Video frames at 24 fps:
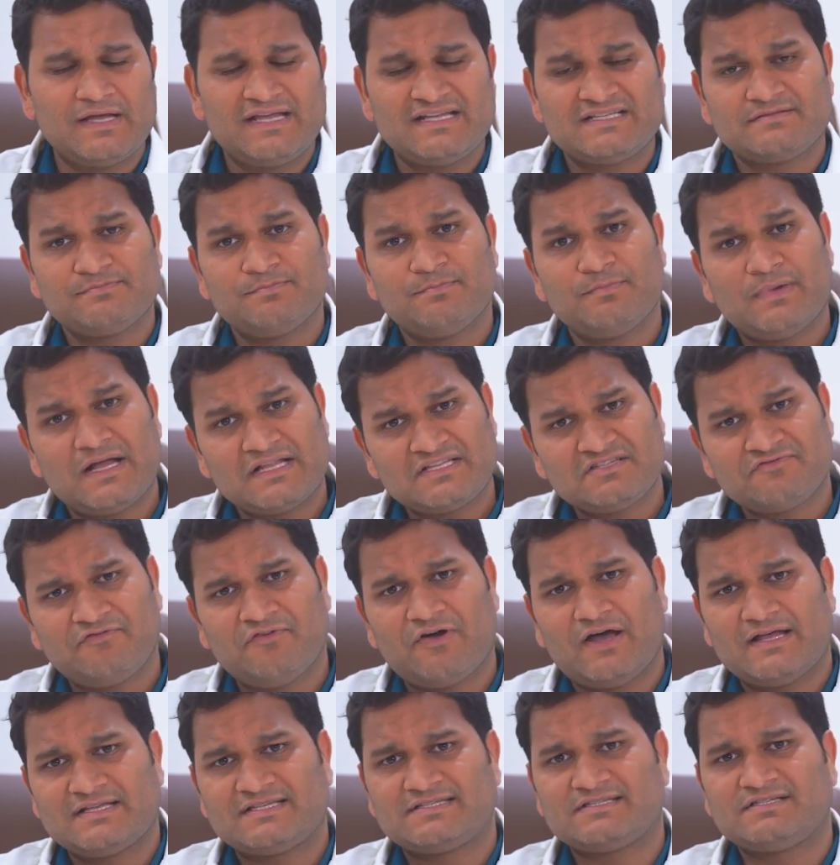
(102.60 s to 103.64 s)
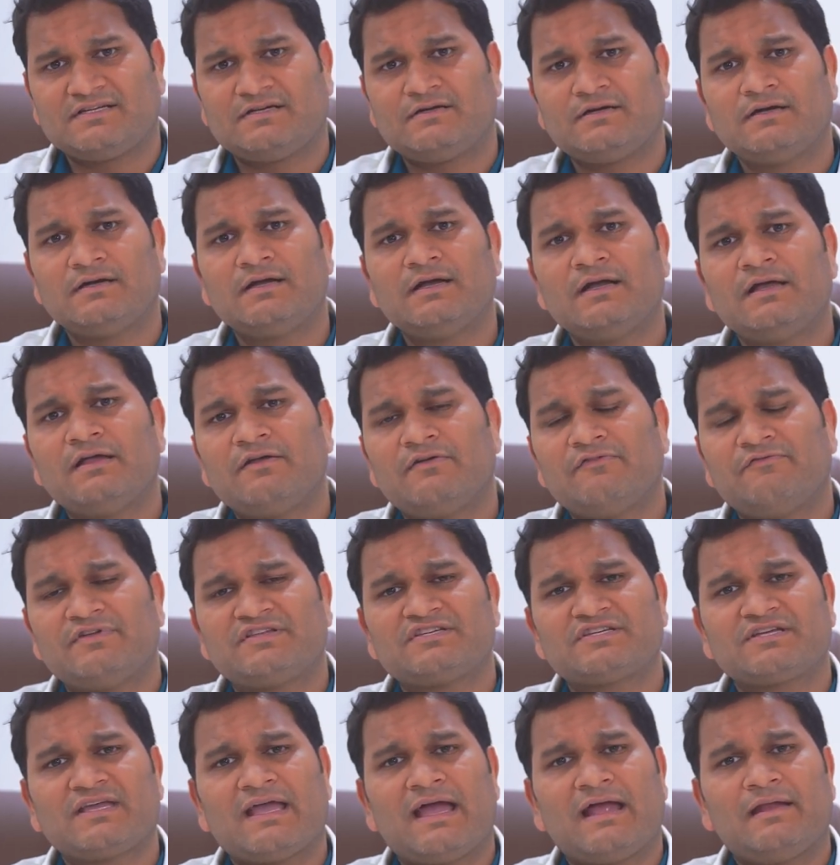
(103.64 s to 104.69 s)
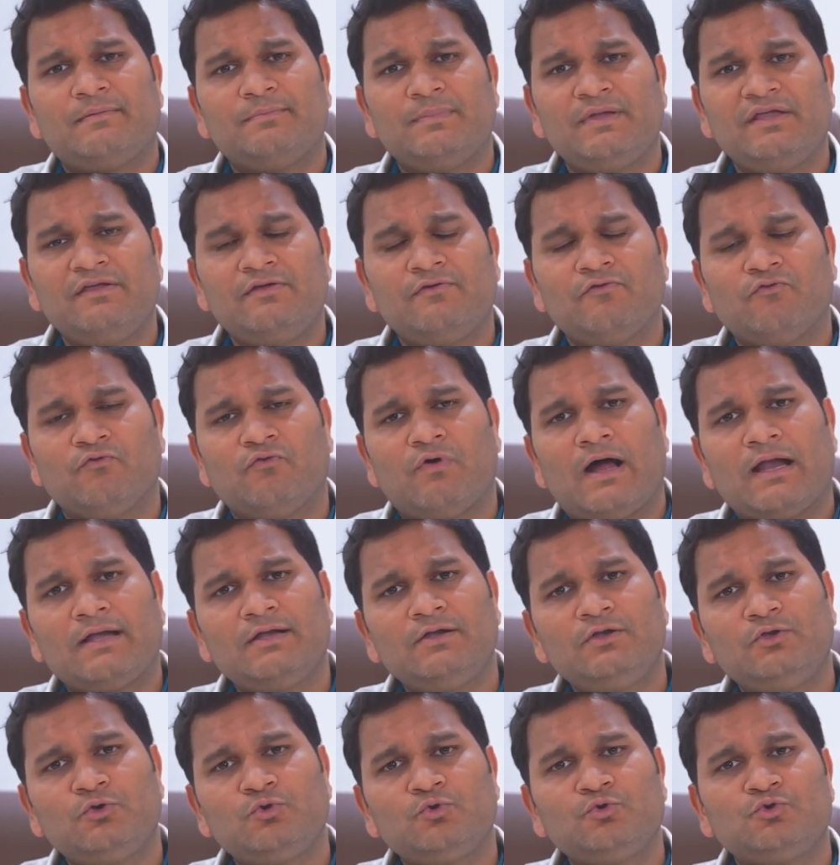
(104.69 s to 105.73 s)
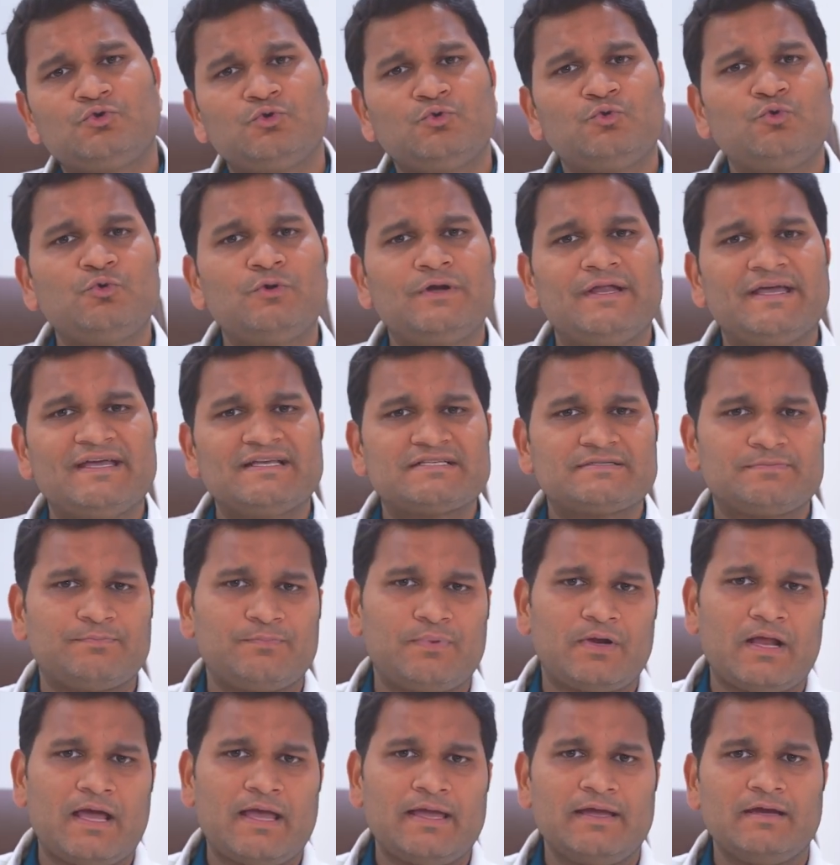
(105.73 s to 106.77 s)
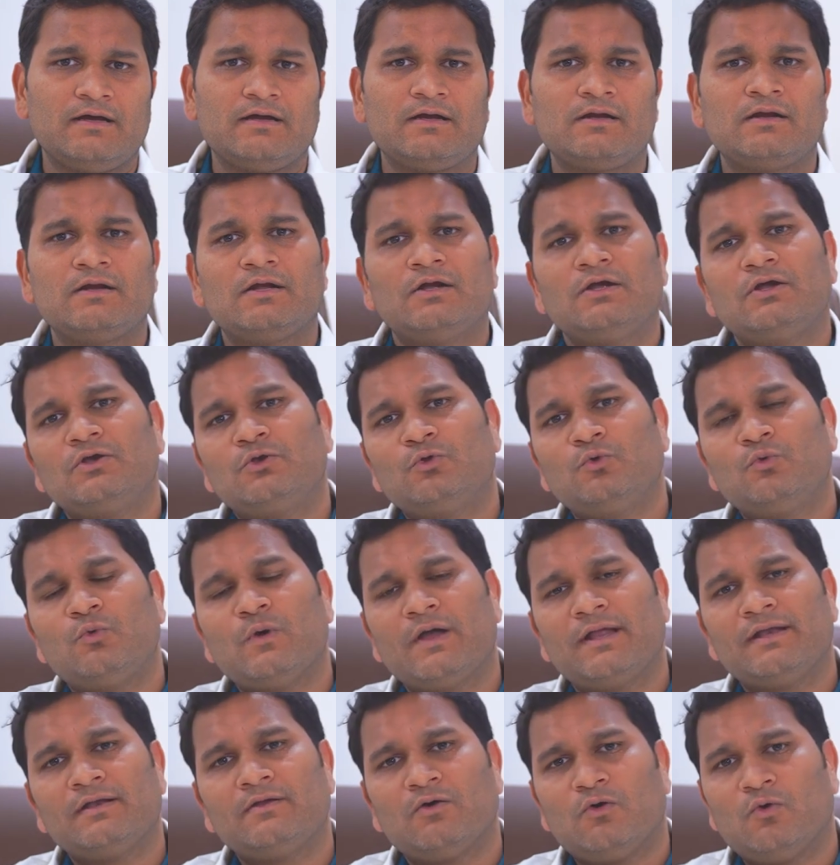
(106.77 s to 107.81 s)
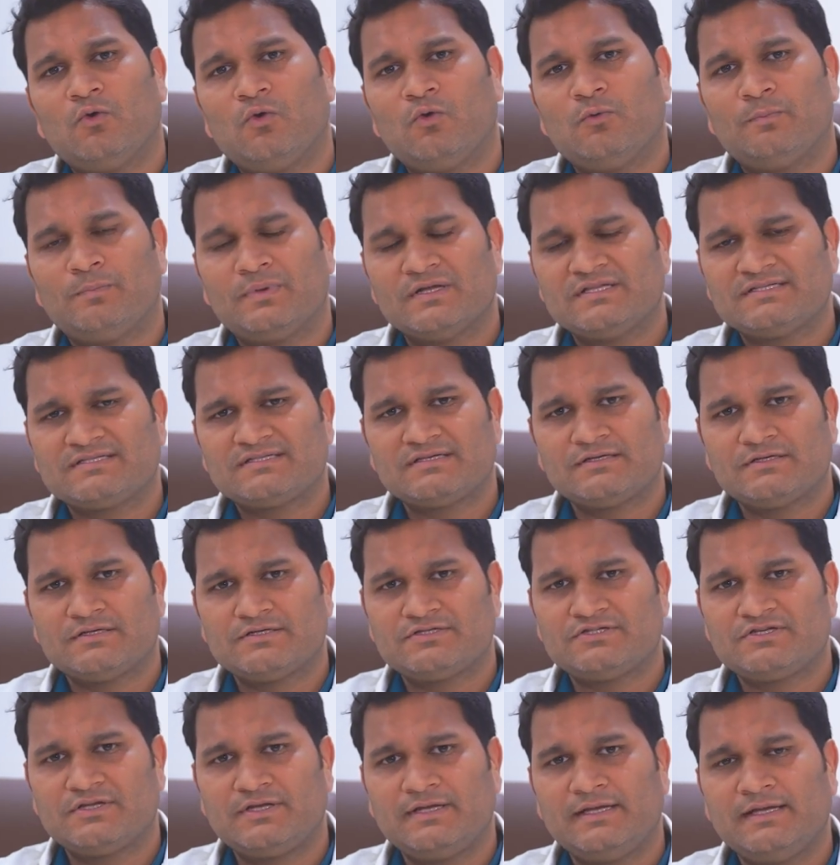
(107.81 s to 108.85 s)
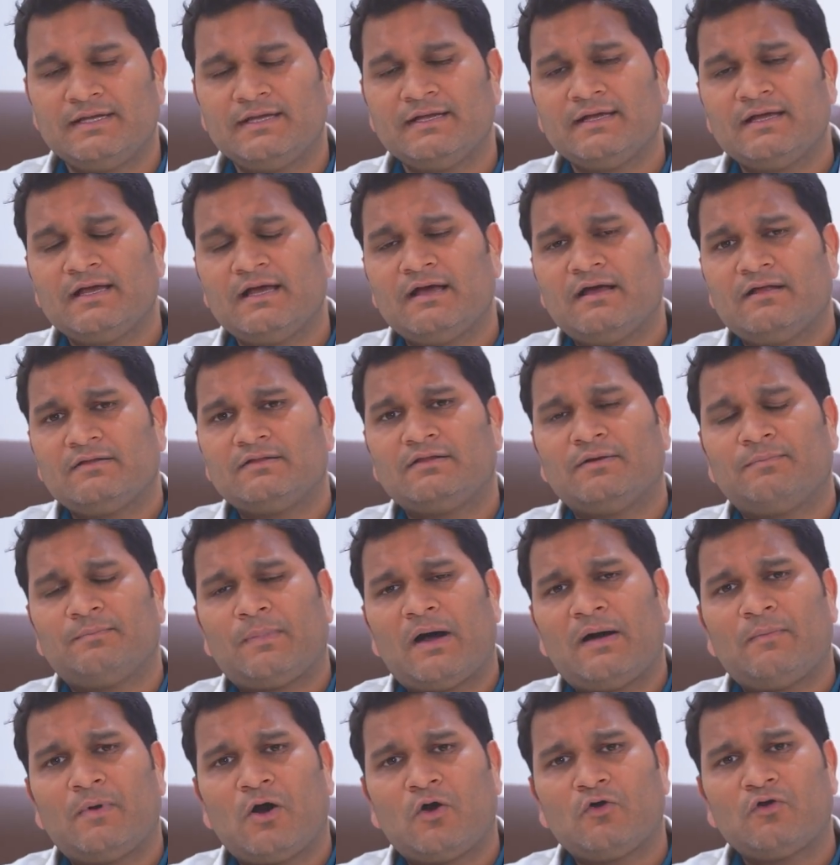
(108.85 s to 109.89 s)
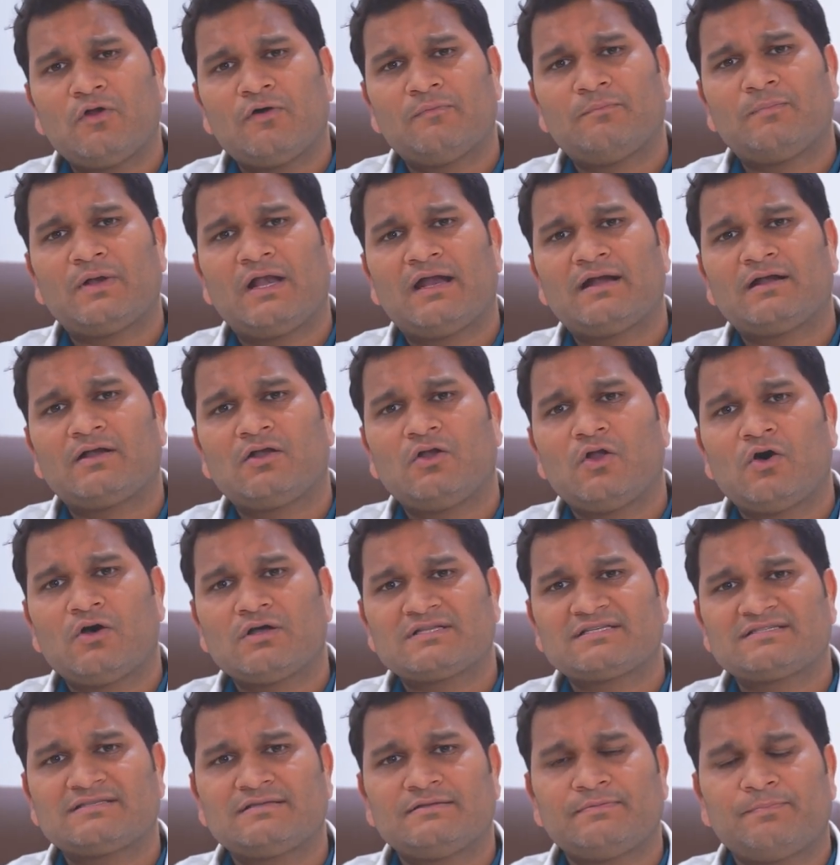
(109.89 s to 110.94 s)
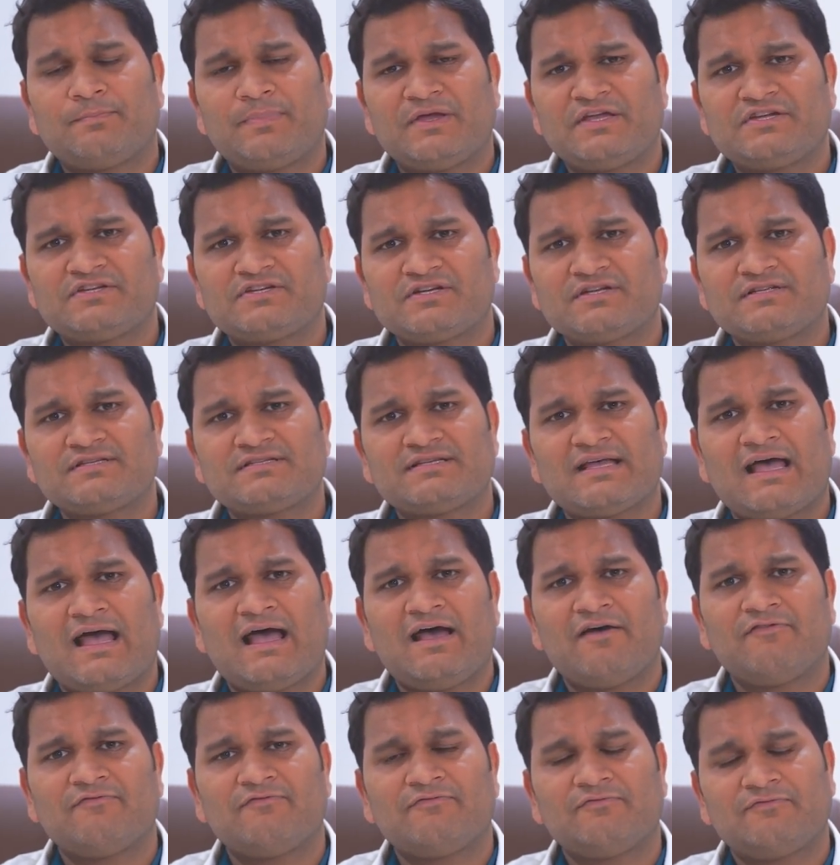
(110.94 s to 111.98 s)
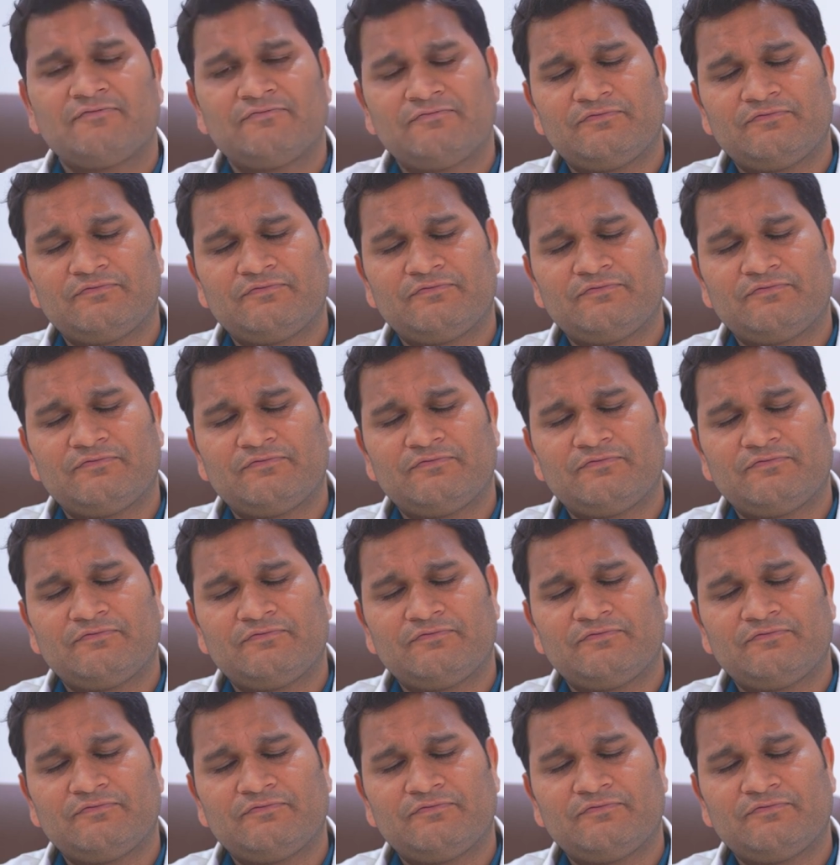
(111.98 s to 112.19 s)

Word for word: is much faster, which can be 1 to 2 days prior to an open surgery. The amount of blood loss patients have